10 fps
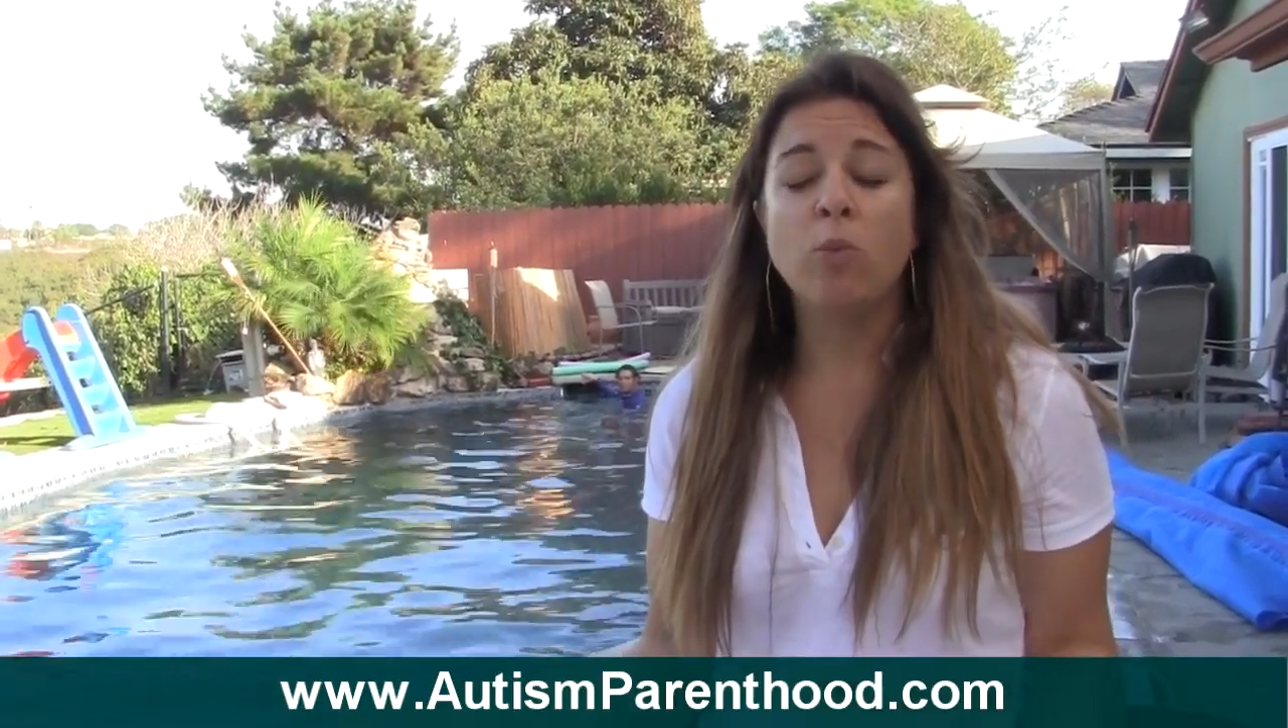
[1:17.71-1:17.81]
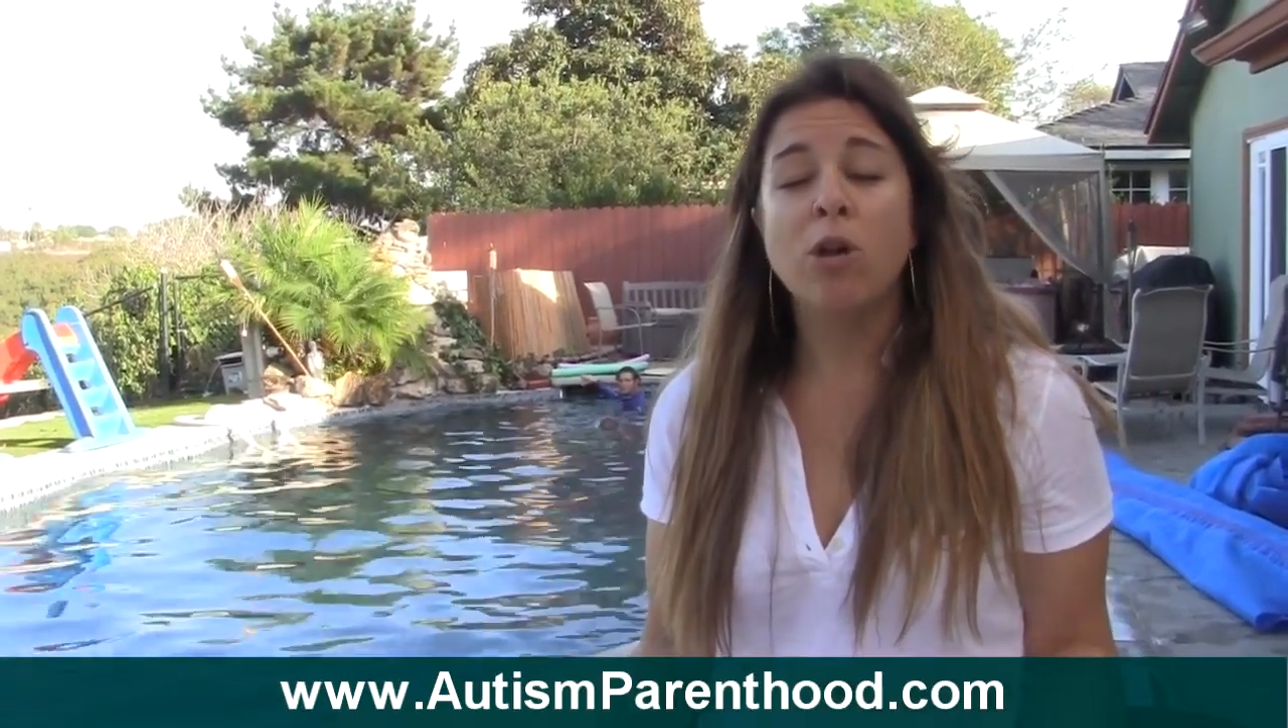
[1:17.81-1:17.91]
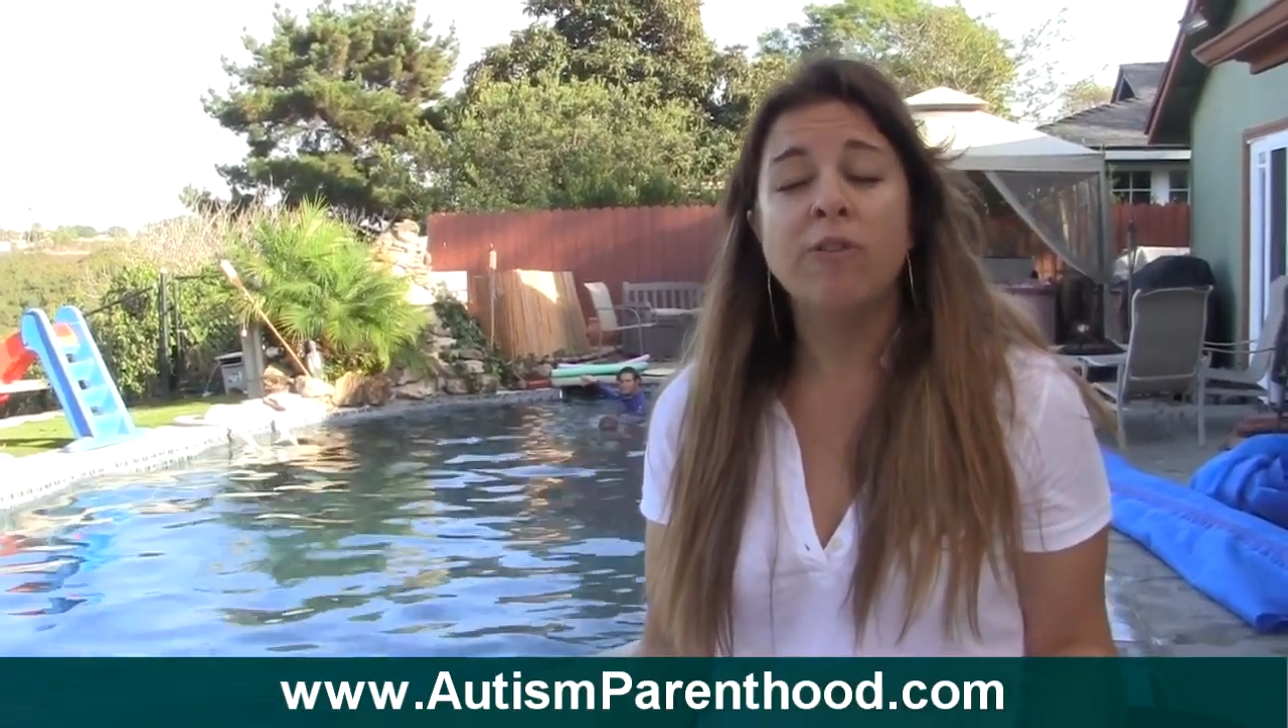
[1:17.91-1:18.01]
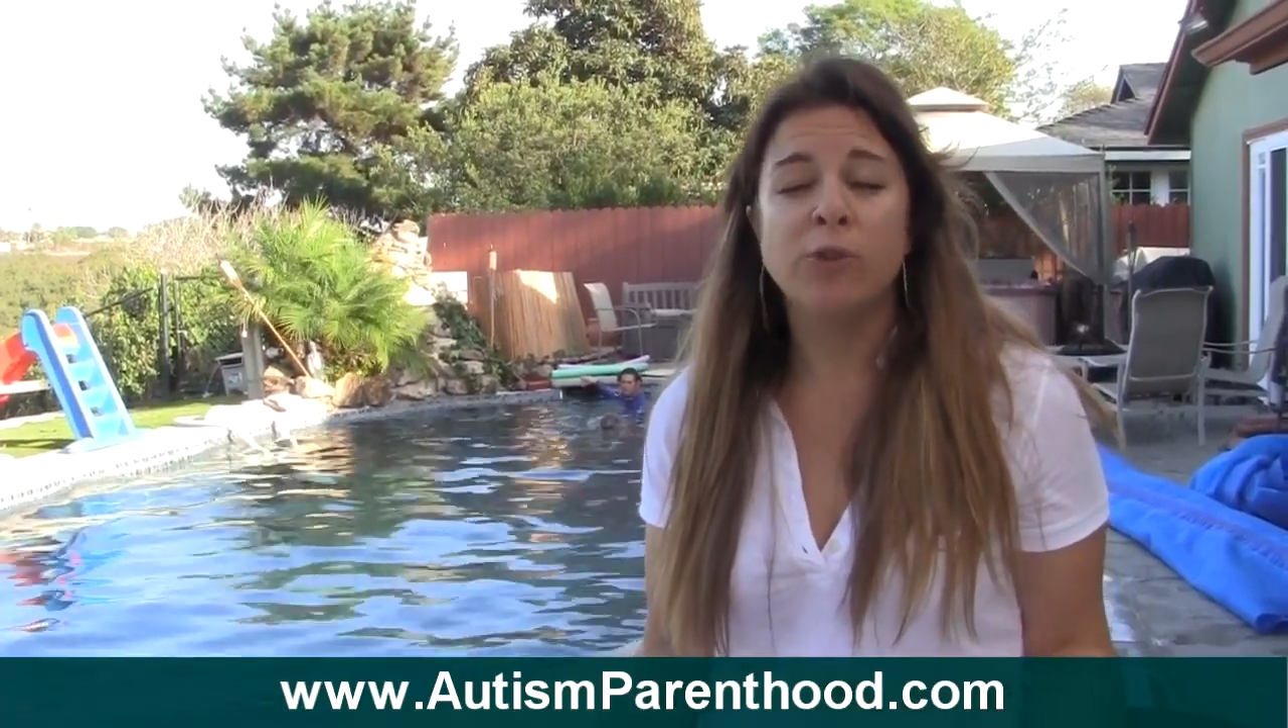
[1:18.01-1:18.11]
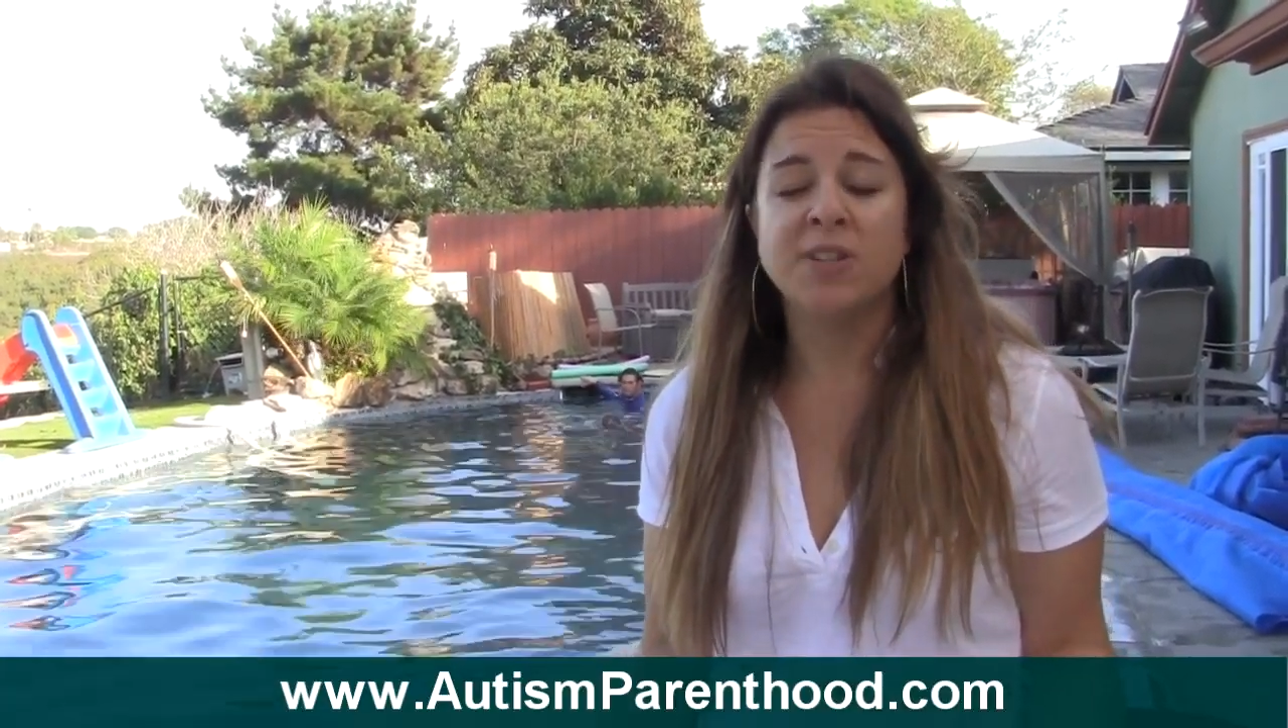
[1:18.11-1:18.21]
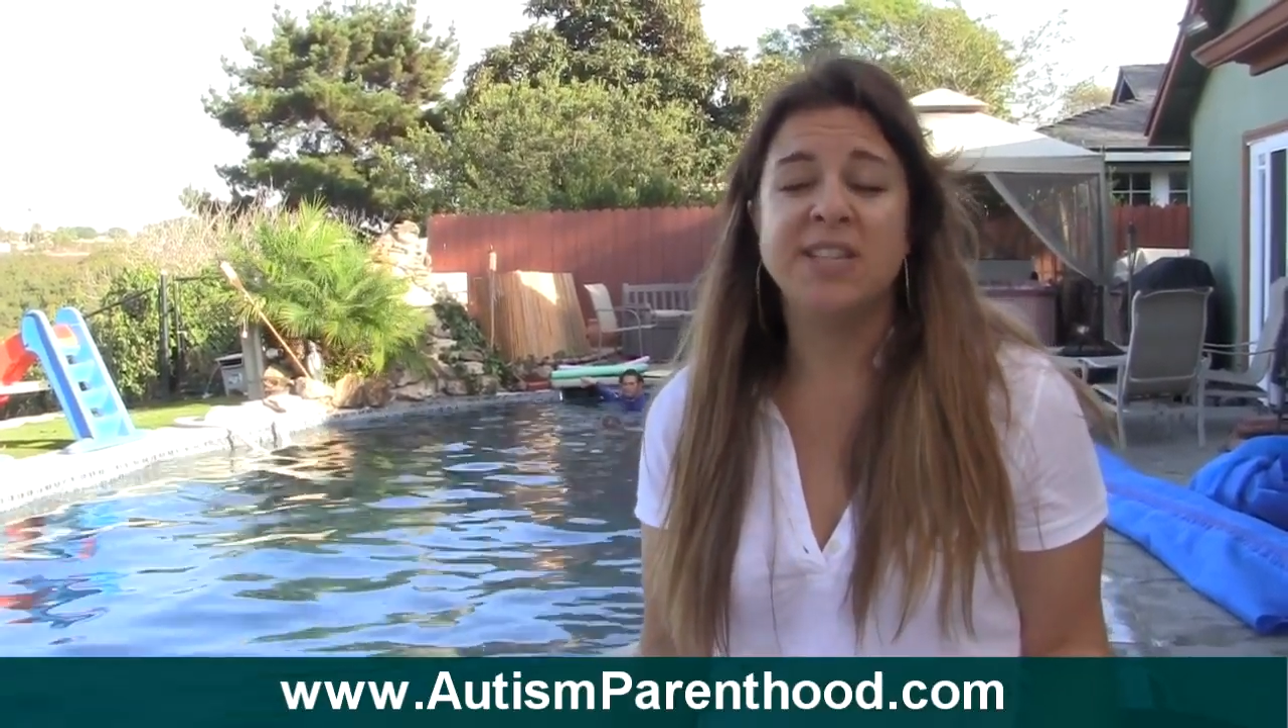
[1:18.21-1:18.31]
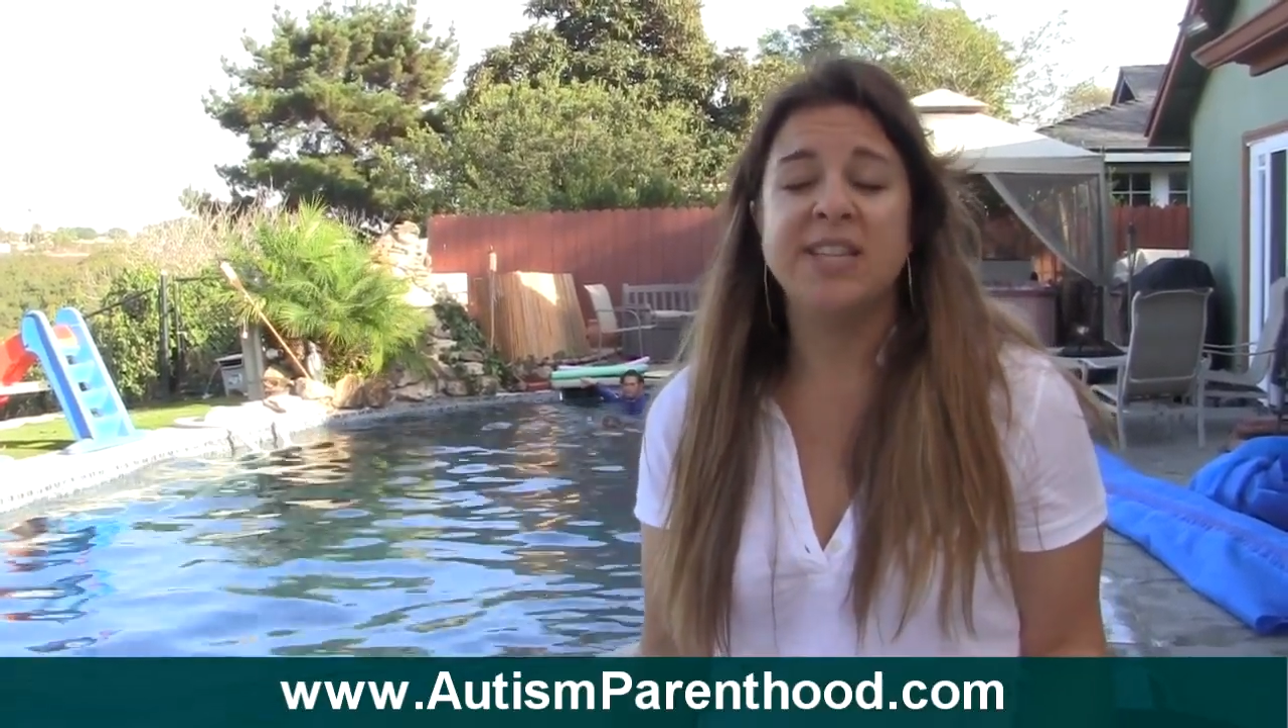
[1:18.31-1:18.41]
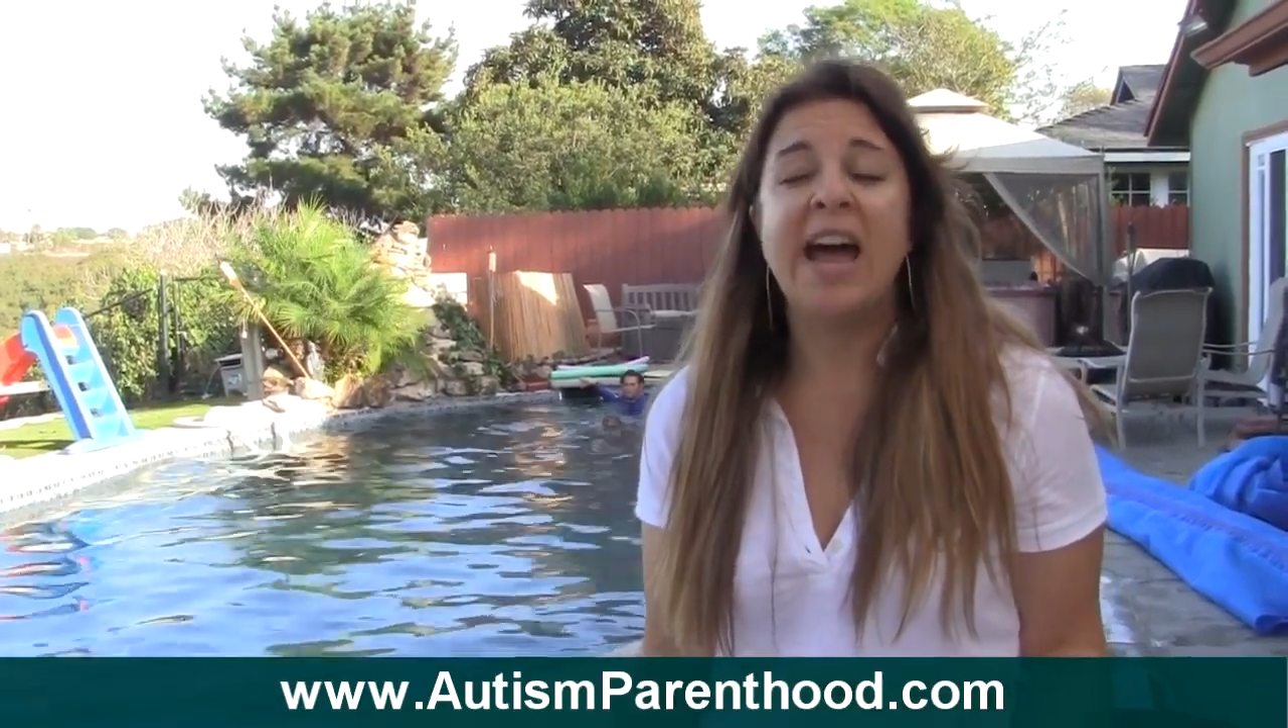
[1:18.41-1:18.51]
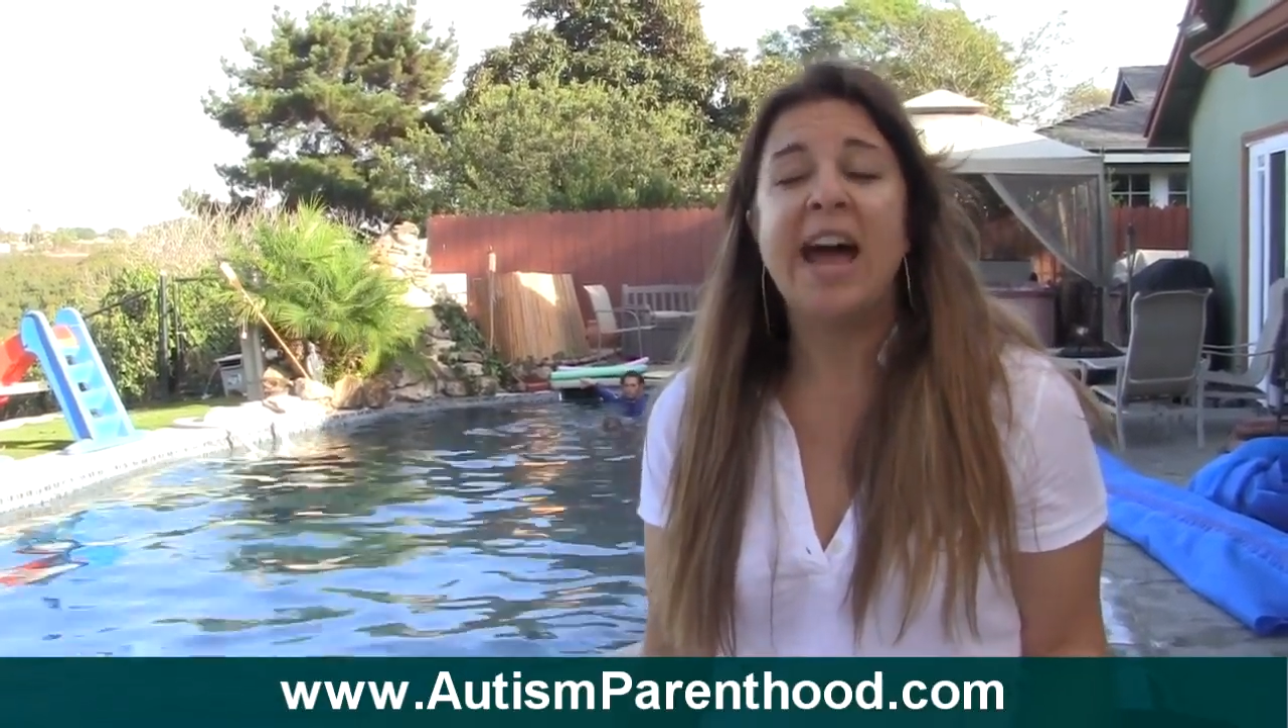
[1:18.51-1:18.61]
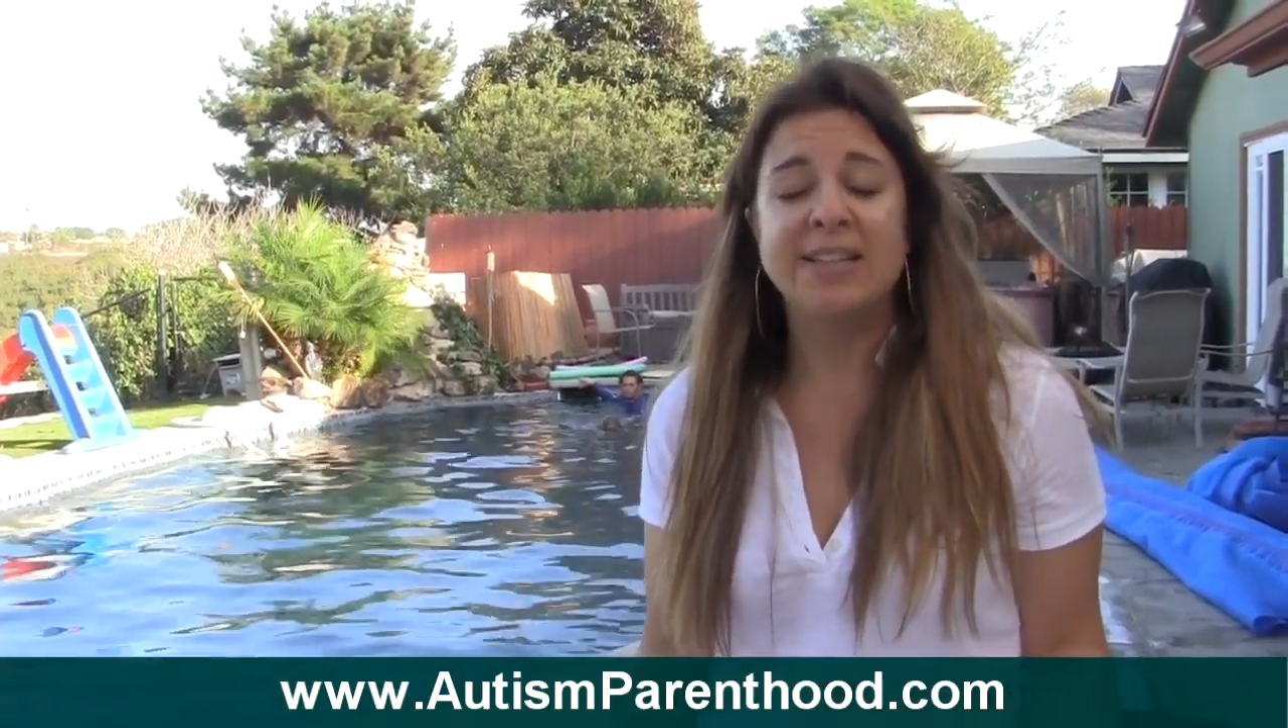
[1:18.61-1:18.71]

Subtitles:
wonderful because it's an